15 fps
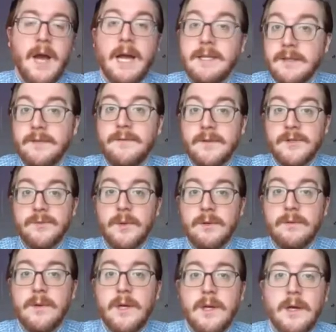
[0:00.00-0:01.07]
I did the first
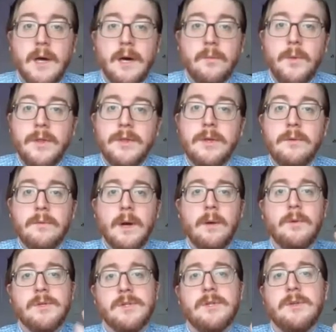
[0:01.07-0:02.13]
one with you.
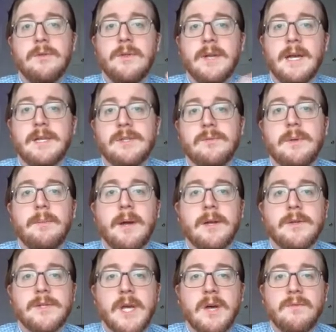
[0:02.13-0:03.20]
I want you to do the next 3 by
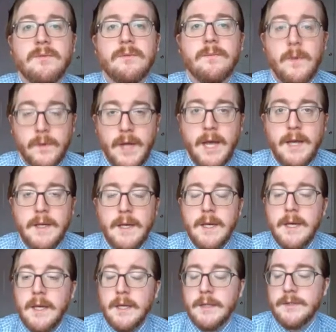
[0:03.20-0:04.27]
yourself. Okay.
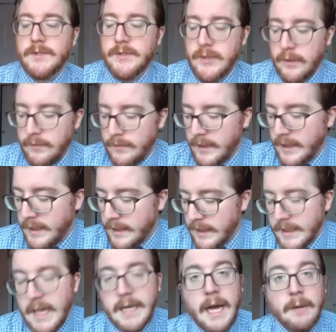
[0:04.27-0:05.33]
So
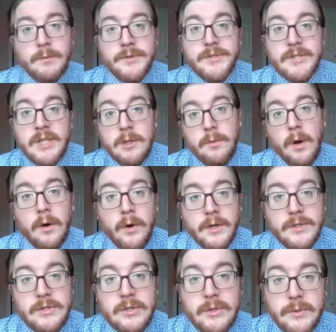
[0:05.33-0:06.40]
again, I will see you all
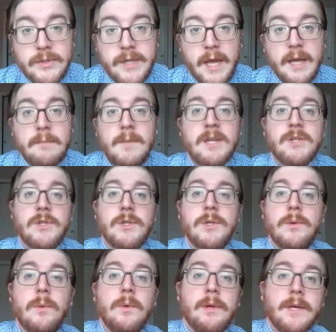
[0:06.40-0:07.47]
on Tuesday. Make sure
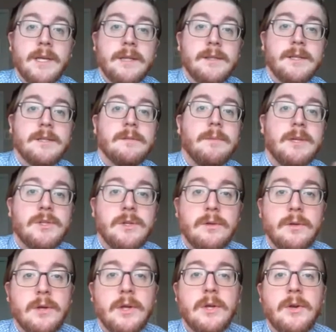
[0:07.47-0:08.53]
you're looking at this. Make sure
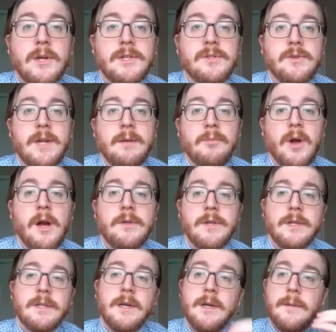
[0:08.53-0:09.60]
you look at your History Day
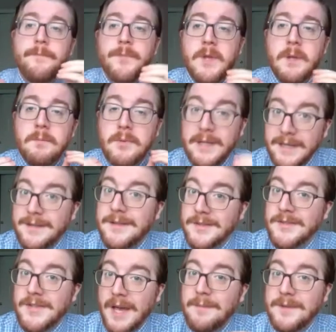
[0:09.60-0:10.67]
project. Completing
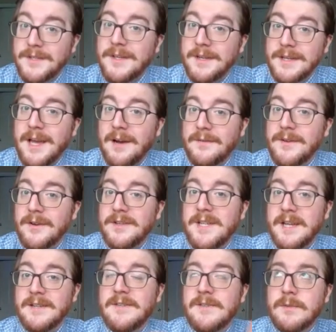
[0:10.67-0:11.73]
this assignment is going to count for your
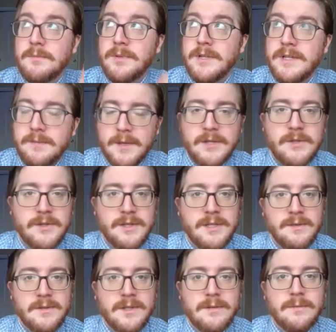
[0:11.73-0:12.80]
attendance, so please make sure
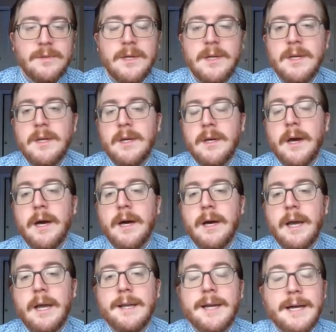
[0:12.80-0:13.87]
that you do.
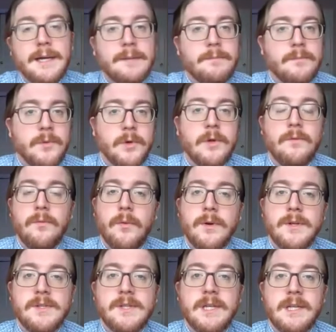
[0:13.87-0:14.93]
And I'm looking
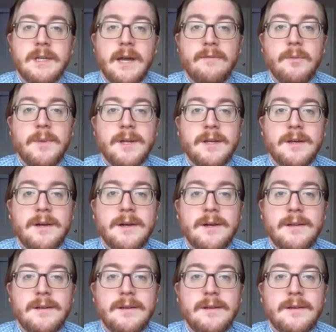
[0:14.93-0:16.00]
forward to seeing everybody
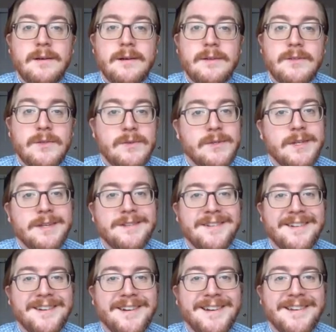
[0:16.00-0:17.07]
on Tuesday.
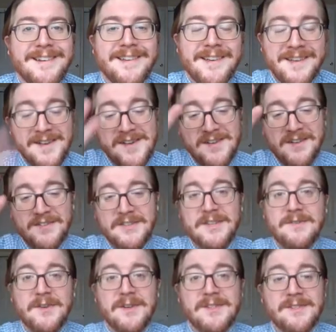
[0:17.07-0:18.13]
All right. See
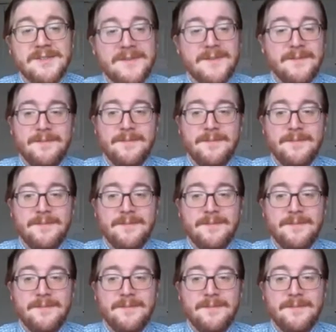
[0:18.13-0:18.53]
you, folks.